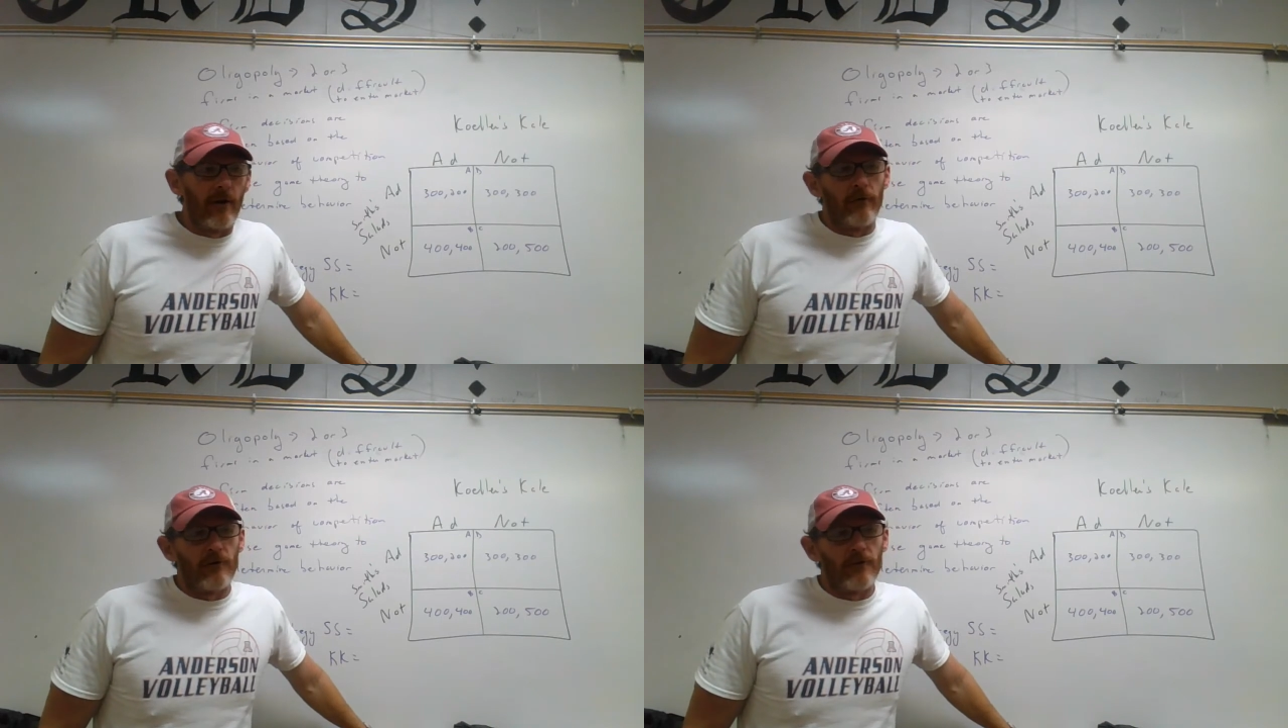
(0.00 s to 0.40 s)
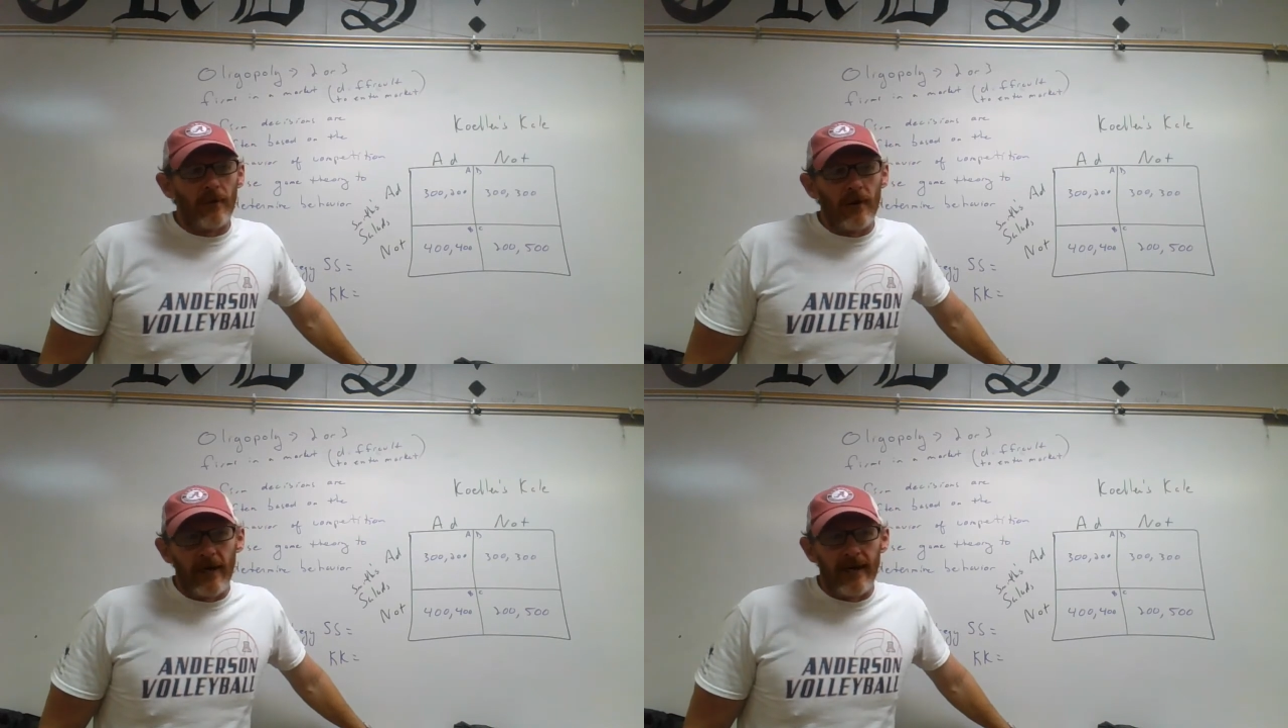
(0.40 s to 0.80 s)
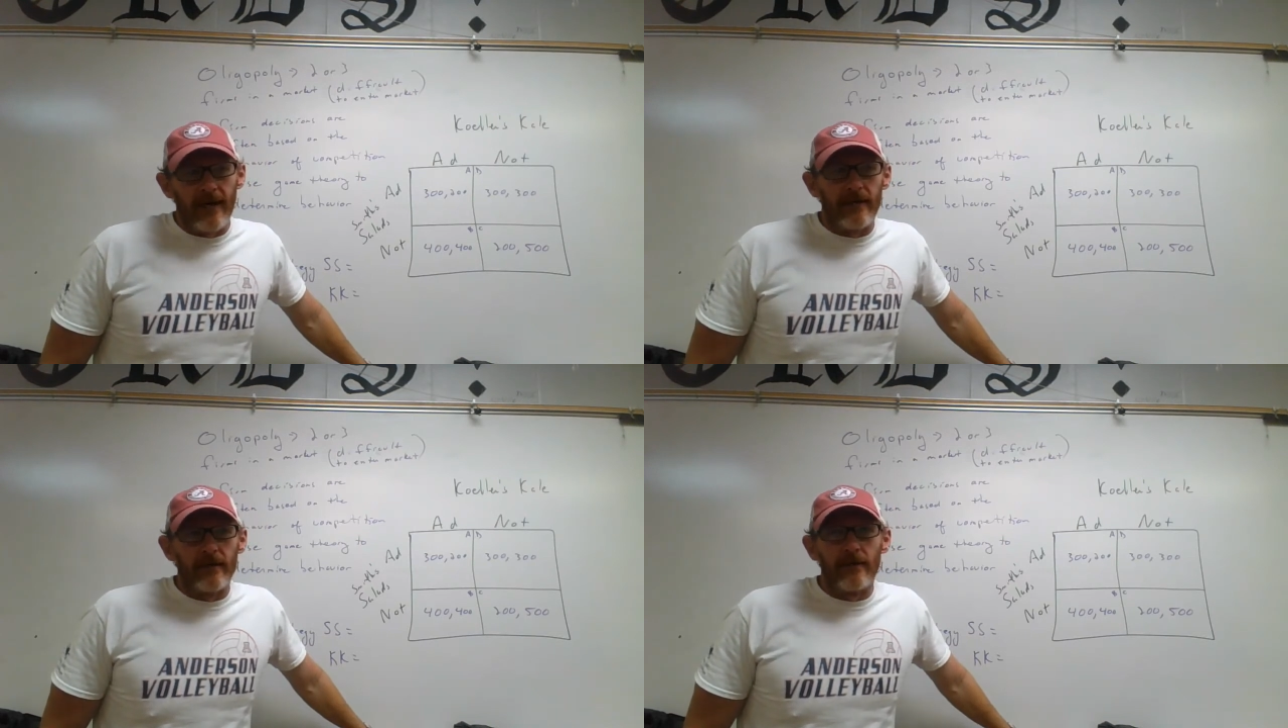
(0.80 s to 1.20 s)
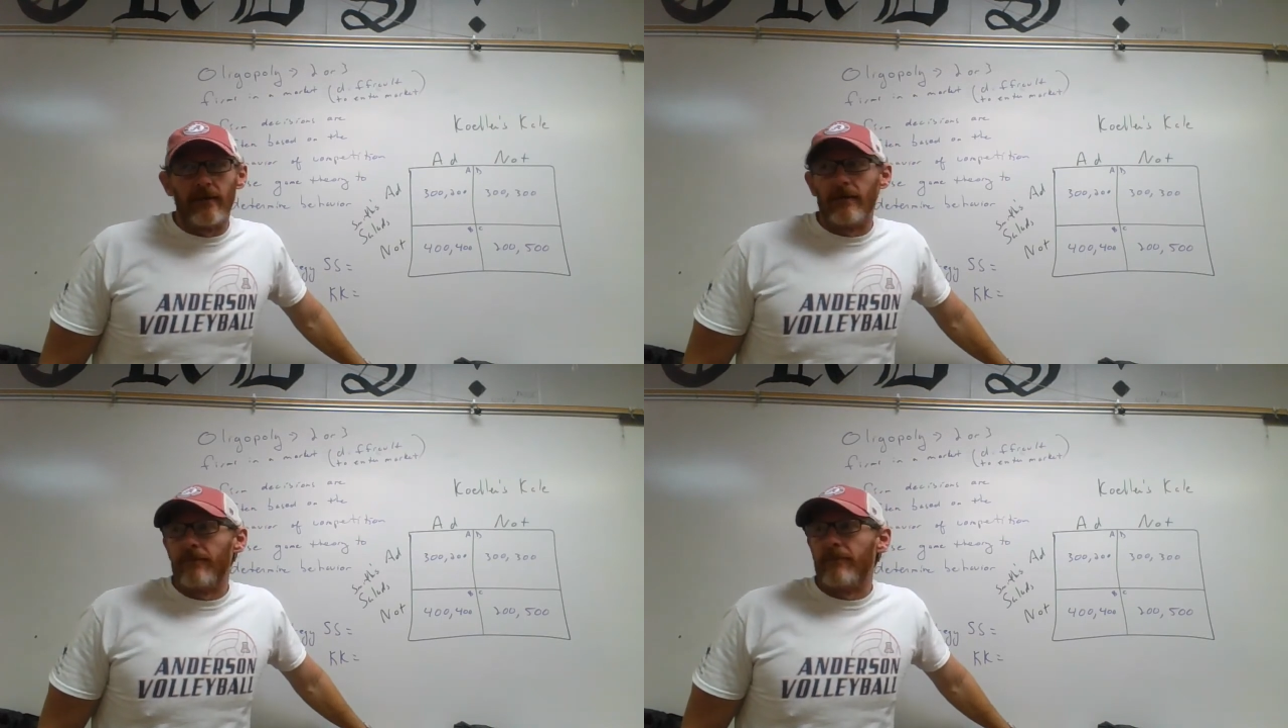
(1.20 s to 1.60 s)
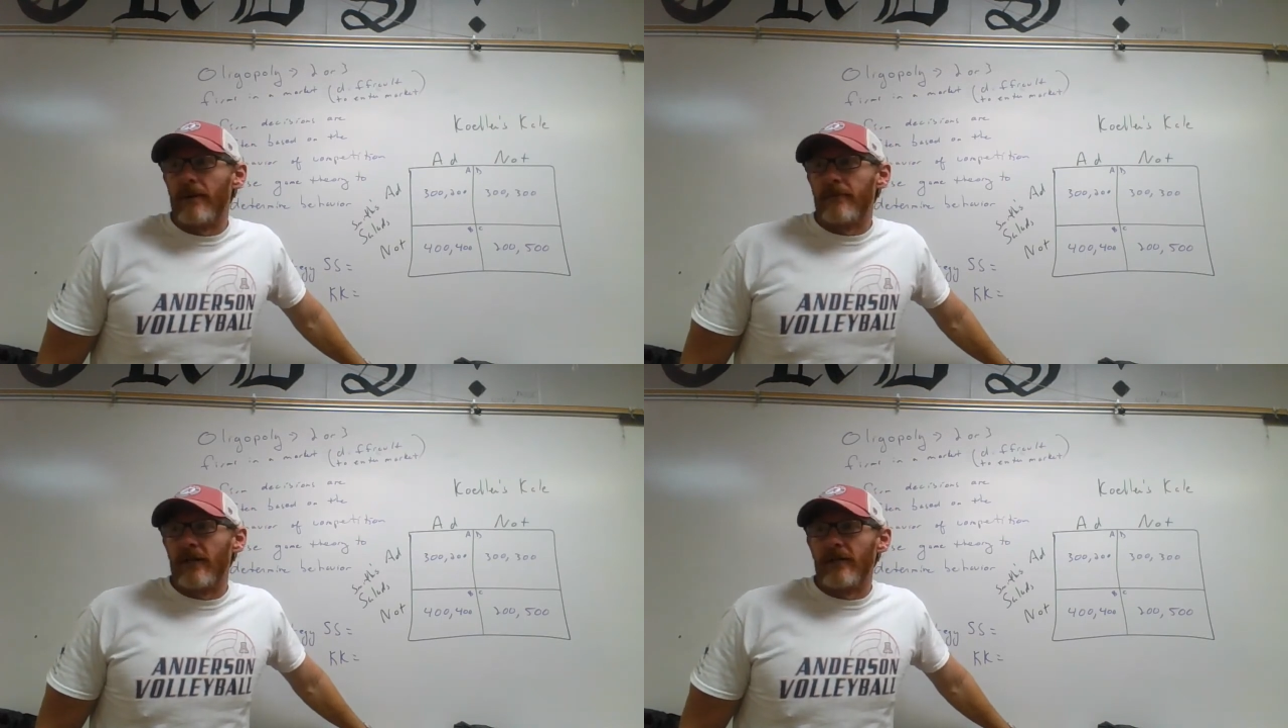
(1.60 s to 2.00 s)
Sprite, and
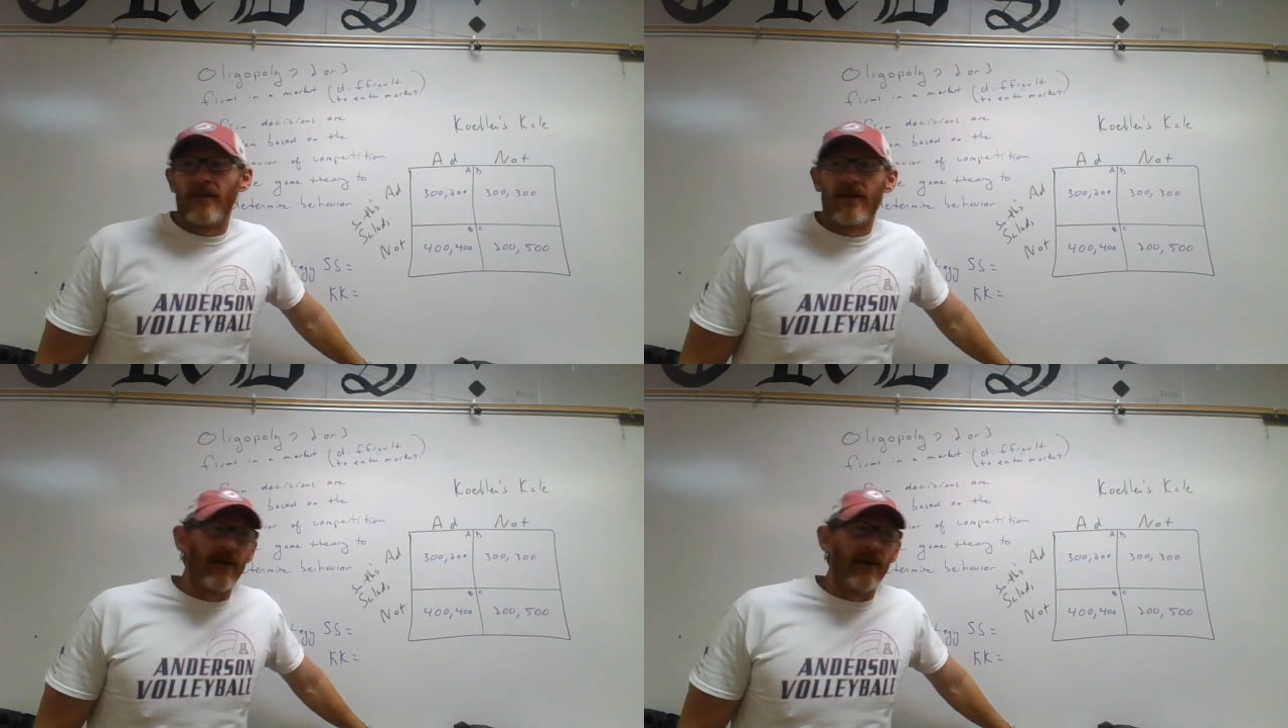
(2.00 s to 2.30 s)
Pepsi does 7